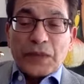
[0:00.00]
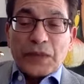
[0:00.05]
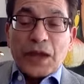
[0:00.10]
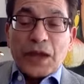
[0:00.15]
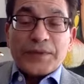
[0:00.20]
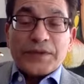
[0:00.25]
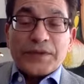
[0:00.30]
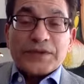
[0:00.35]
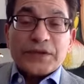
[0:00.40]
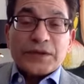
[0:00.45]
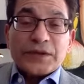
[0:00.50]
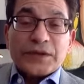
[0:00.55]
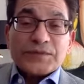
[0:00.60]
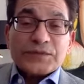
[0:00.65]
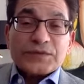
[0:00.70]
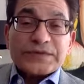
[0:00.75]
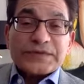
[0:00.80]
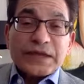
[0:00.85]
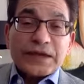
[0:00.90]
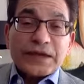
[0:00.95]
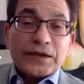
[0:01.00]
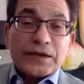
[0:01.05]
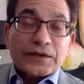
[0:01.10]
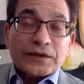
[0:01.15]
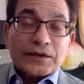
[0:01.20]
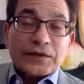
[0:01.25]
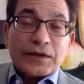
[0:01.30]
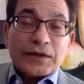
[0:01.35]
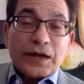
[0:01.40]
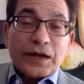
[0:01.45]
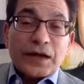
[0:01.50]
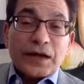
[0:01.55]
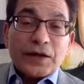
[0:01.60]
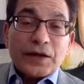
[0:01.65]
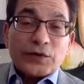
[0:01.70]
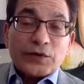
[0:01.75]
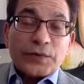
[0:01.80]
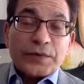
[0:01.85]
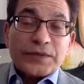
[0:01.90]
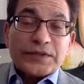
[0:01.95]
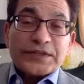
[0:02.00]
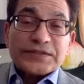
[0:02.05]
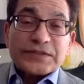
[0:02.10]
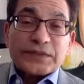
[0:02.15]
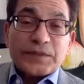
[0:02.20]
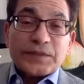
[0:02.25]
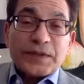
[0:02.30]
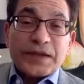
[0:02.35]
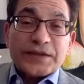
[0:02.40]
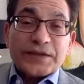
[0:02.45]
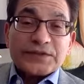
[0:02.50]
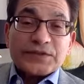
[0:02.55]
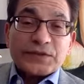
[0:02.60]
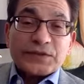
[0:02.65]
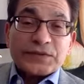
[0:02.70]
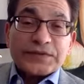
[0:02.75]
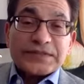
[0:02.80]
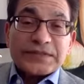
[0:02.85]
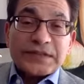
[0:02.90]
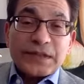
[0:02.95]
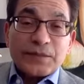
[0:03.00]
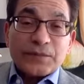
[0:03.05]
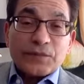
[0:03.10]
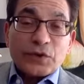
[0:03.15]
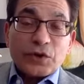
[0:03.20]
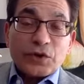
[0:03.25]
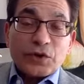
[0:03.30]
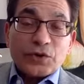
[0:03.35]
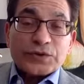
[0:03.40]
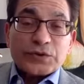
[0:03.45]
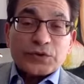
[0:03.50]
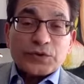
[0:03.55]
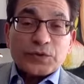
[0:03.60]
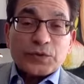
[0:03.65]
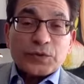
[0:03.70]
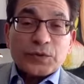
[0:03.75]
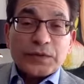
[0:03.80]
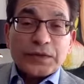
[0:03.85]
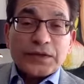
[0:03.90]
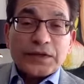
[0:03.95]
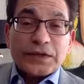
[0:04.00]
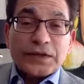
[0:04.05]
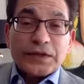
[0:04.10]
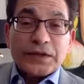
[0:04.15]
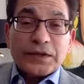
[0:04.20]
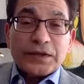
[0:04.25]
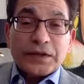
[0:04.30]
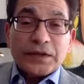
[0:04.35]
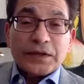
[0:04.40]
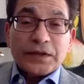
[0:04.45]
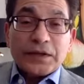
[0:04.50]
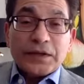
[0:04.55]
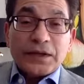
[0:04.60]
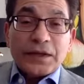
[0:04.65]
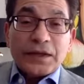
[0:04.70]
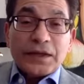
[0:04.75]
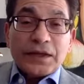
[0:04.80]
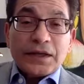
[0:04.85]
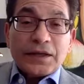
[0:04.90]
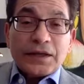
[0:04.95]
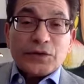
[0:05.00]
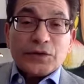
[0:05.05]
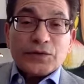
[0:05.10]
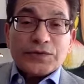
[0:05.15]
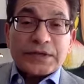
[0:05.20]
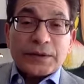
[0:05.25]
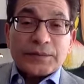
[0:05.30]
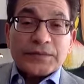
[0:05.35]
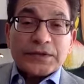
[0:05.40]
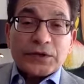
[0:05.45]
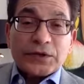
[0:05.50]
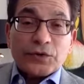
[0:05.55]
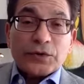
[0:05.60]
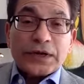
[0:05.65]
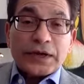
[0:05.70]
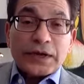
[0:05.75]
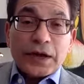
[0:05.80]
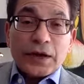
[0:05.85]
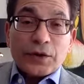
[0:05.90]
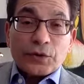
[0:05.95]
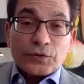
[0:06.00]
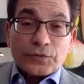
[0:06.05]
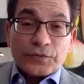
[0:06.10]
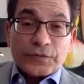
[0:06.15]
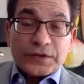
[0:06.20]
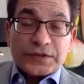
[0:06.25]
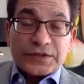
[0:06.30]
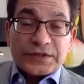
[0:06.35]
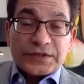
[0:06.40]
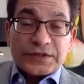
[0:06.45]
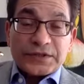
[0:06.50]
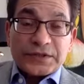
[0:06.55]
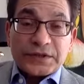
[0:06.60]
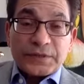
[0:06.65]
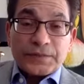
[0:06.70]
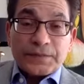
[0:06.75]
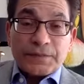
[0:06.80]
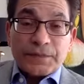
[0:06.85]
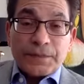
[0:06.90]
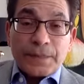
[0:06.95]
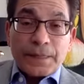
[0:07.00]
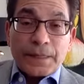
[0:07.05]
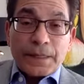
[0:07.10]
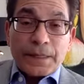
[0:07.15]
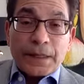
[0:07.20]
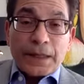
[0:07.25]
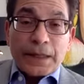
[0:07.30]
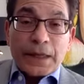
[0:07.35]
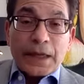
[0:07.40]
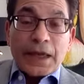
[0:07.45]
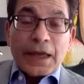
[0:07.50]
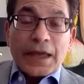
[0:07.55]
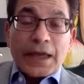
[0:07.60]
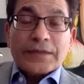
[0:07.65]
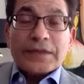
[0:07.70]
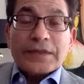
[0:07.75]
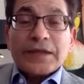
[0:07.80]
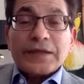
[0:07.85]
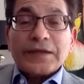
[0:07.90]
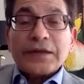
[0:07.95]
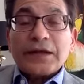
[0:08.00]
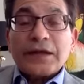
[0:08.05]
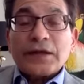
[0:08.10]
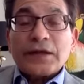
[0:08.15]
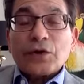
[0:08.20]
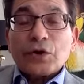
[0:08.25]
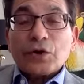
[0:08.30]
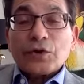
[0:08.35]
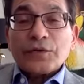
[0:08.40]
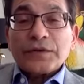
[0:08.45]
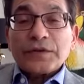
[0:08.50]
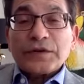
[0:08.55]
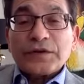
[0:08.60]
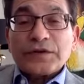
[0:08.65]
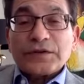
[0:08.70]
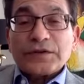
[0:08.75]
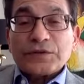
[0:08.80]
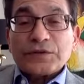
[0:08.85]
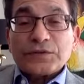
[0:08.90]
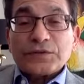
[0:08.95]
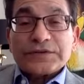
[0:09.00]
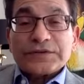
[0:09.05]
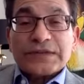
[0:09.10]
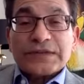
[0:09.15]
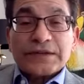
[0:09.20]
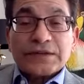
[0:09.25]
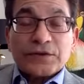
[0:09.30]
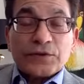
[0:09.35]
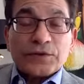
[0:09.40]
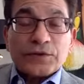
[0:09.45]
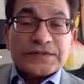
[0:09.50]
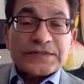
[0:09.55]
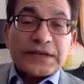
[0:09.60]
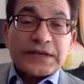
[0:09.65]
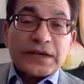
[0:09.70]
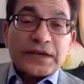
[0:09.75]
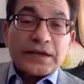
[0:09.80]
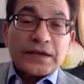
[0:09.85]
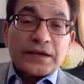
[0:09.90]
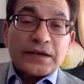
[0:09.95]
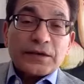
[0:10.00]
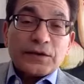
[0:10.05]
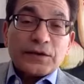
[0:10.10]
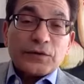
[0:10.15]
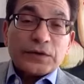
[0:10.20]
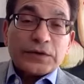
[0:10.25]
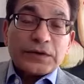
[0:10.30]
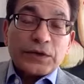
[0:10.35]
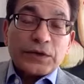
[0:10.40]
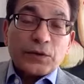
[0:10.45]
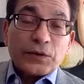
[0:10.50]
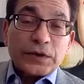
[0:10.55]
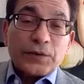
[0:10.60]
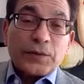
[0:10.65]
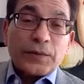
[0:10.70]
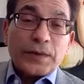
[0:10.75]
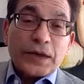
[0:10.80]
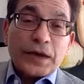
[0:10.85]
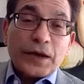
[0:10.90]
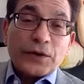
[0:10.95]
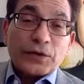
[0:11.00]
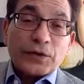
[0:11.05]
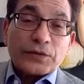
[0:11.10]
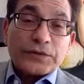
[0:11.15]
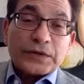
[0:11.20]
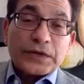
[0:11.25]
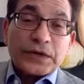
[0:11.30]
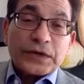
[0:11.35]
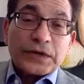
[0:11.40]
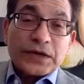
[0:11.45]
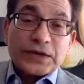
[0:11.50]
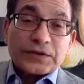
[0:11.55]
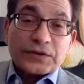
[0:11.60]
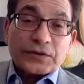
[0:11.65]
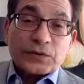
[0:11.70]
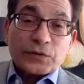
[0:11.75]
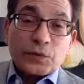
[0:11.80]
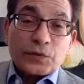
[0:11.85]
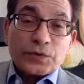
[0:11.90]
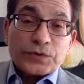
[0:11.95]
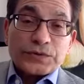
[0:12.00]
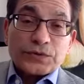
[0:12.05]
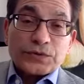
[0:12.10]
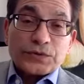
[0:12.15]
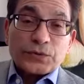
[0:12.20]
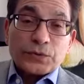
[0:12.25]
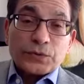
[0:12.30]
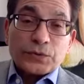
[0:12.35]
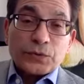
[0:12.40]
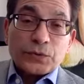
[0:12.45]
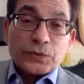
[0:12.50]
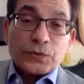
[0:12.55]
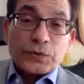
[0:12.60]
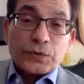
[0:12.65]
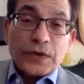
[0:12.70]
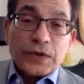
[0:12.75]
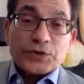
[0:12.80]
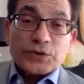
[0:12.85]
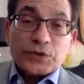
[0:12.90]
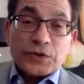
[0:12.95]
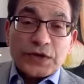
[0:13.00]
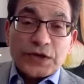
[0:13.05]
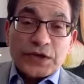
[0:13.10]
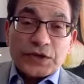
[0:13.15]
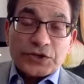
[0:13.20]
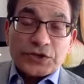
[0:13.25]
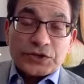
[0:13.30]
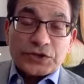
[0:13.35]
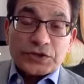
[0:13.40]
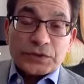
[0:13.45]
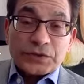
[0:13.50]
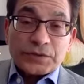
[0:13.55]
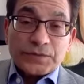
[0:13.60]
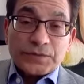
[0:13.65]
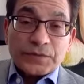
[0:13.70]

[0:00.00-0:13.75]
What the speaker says: up in terms of saying, do we just remain sort of slum dogs, or do we do something to get out of it? And then a lot of it sort of centered on saying, look, the only way out of the gutter was through education.